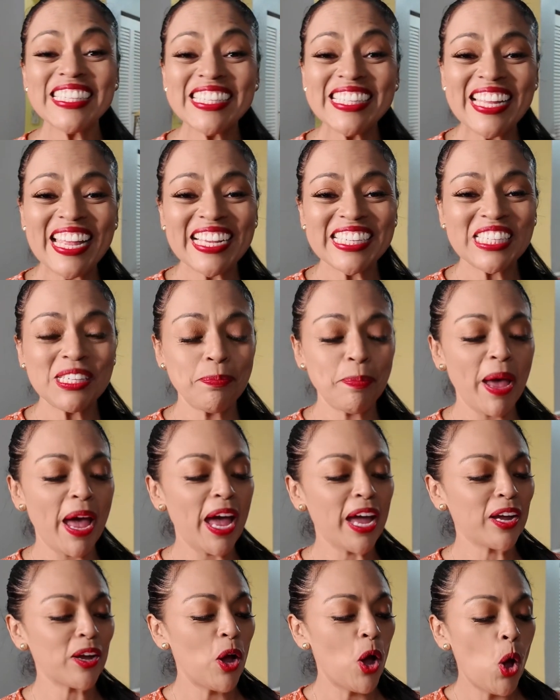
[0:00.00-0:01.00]
next
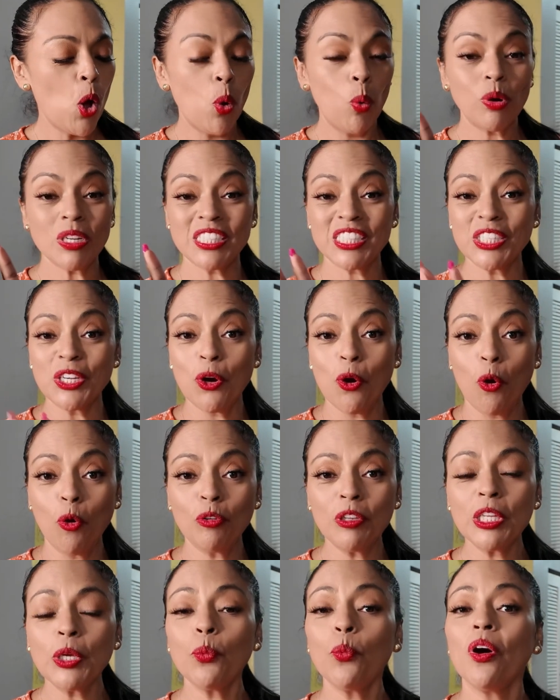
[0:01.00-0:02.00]
bag was the
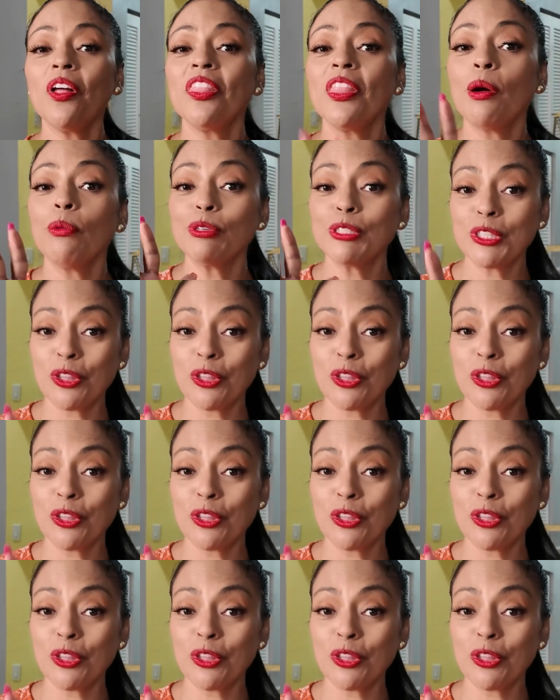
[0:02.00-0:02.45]
only one that was